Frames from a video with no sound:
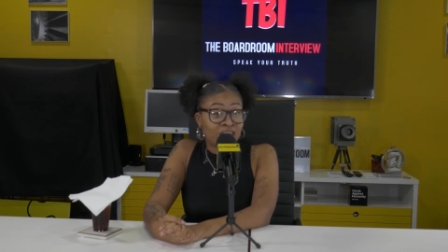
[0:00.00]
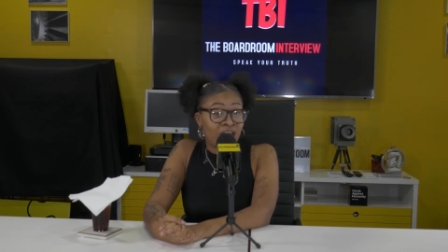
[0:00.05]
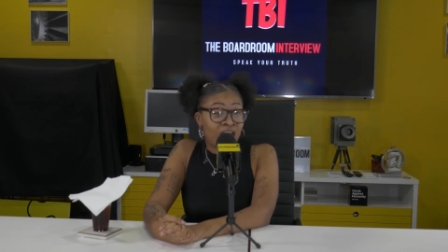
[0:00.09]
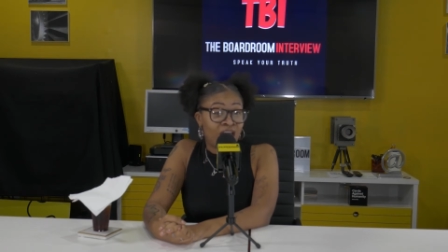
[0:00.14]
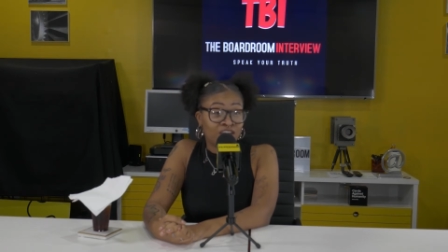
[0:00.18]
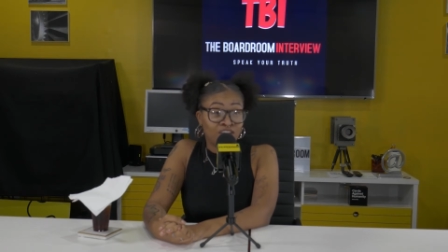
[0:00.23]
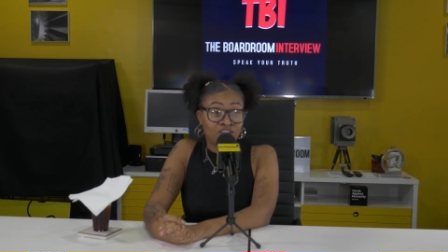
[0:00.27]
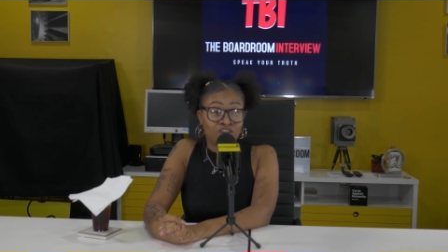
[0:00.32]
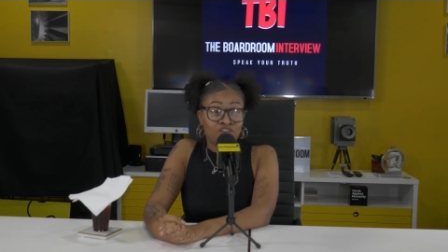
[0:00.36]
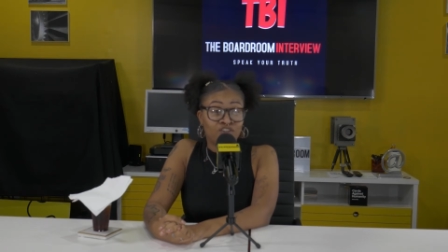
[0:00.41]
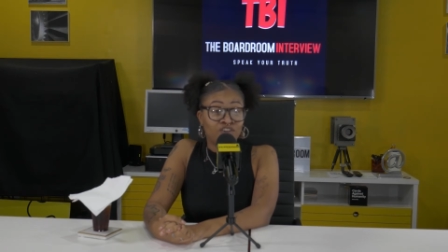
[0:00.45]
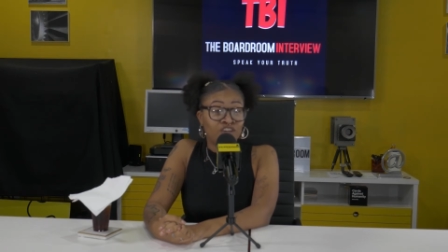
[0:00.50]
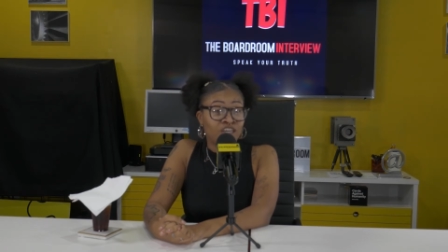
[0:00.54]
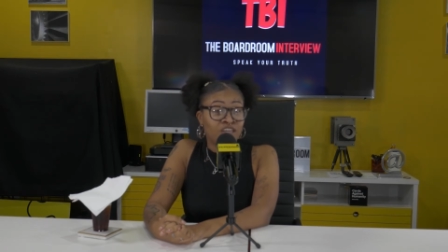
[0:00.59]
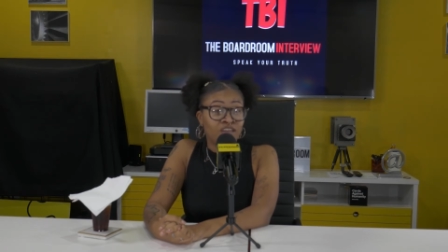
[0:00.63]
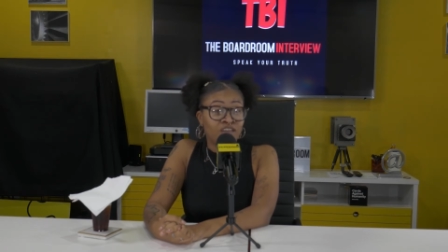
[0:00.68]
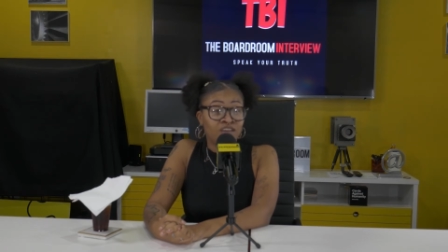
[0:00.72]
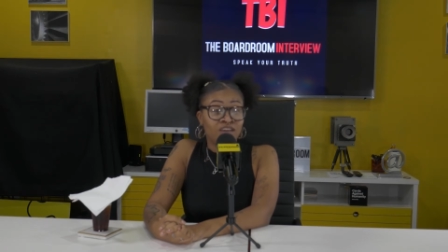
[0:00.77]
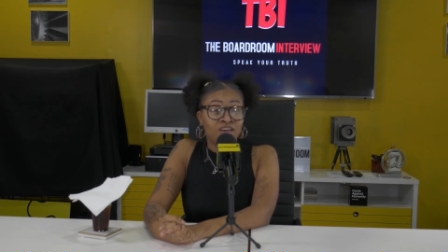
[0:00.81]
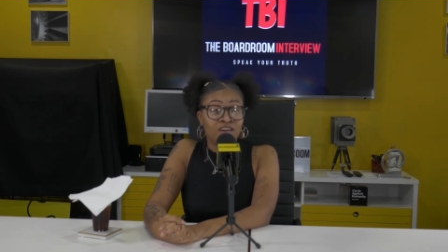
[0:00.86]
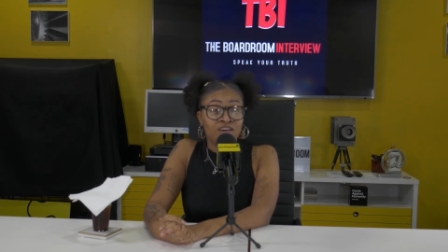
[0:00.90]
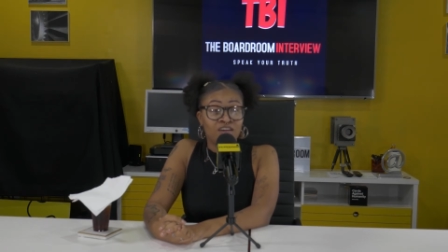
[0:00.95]

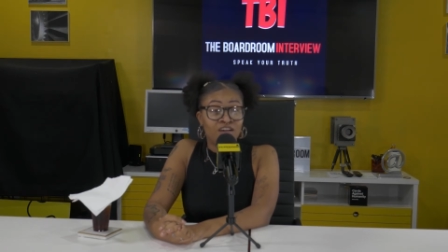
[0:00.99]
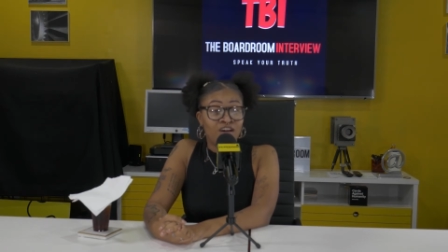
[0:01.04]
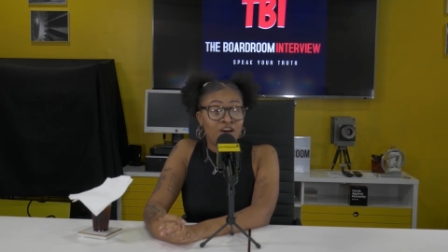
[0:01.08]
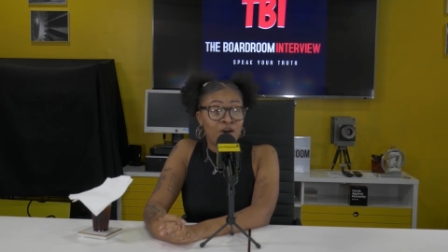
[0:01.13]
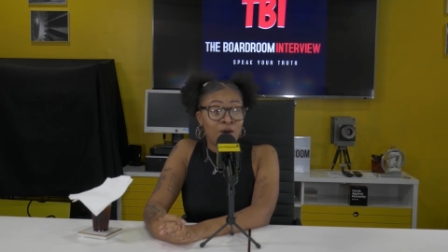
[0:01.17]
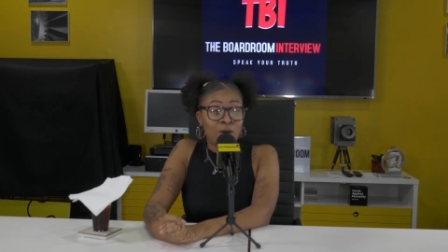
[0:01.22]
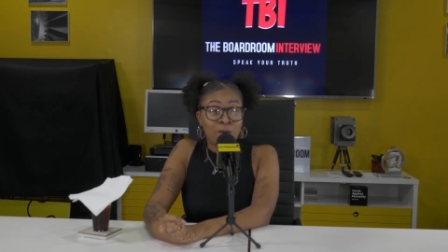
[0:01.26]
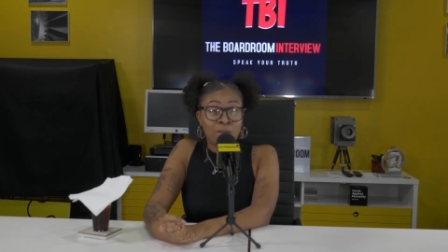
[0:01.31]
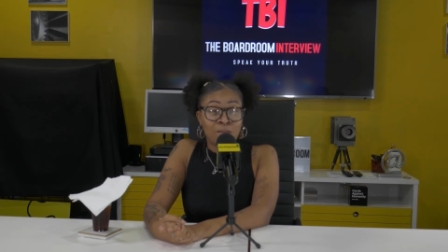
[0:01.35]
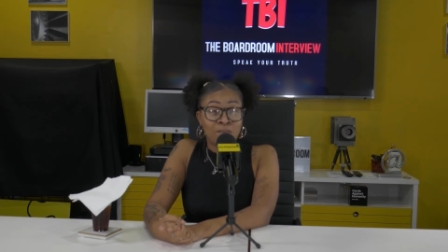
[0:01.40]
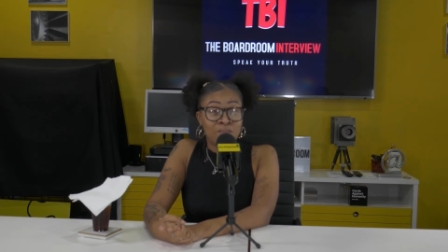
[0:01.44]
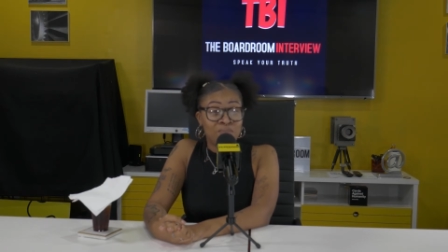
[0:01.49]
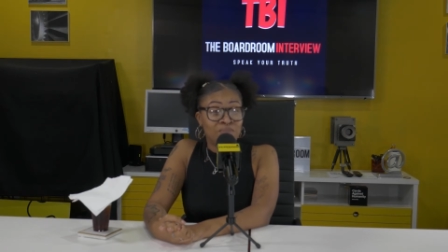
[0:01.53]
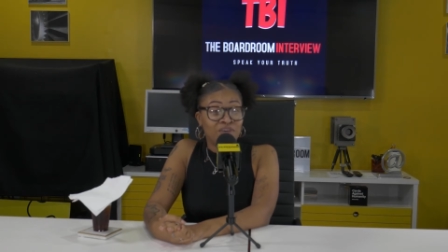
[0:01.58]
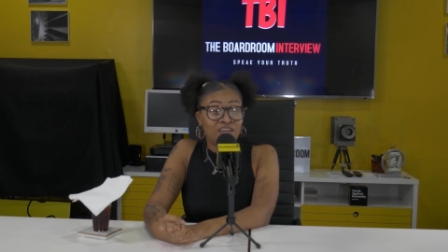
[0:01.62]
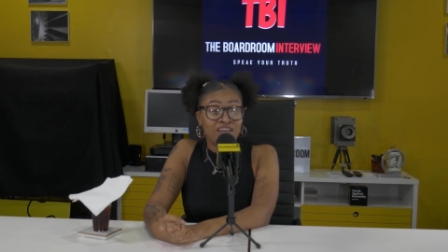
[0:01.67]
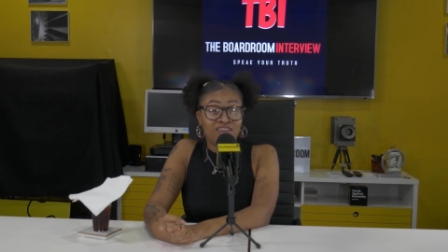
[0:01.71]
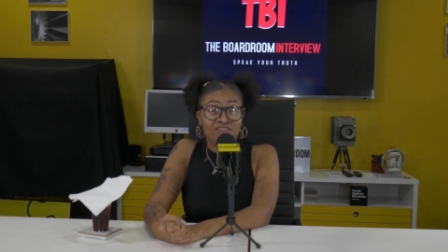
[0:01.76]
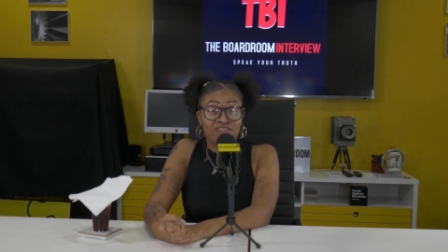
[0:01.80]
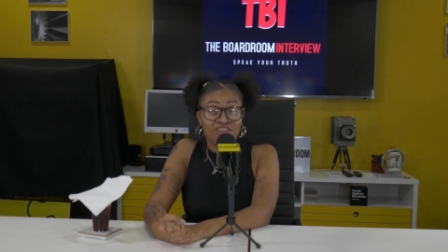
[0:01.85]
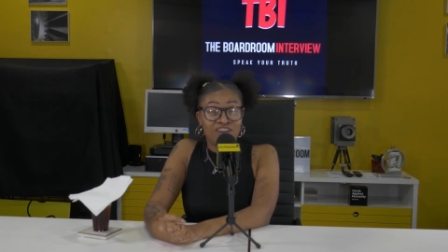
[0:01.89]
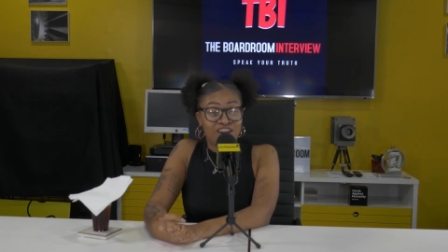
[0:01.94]
accurate um,
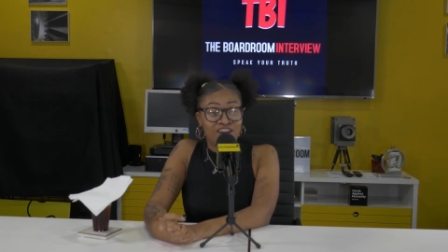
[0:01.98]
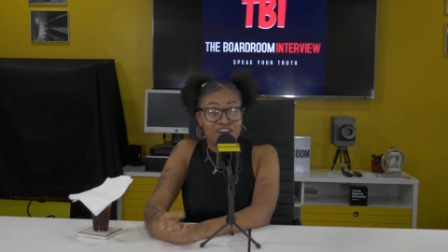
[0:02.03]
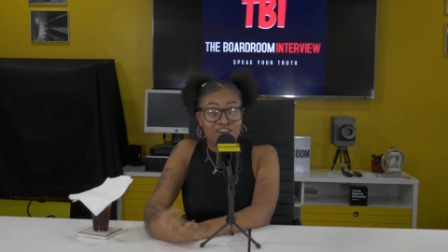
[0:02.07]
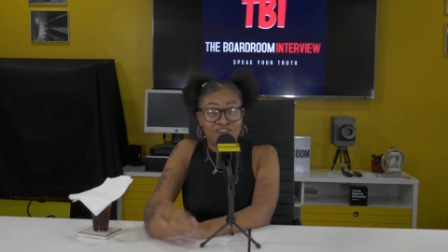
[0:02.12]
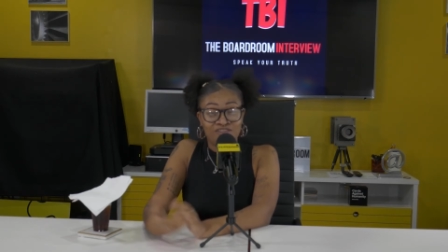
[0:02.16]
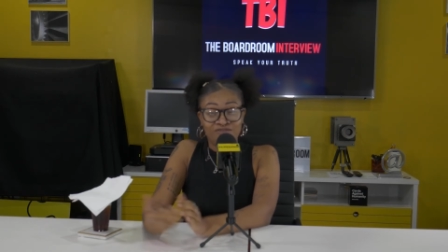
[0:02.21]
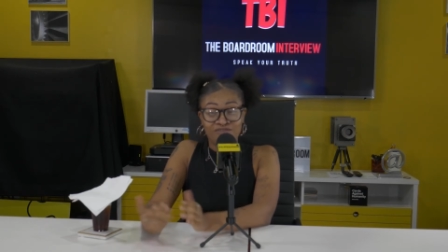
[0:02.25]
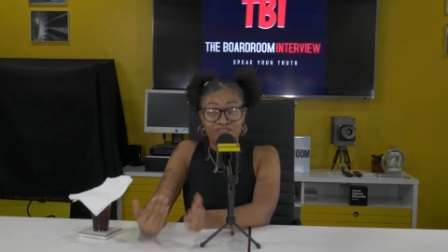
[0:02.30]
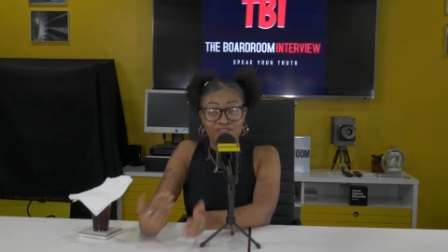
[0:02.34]
in their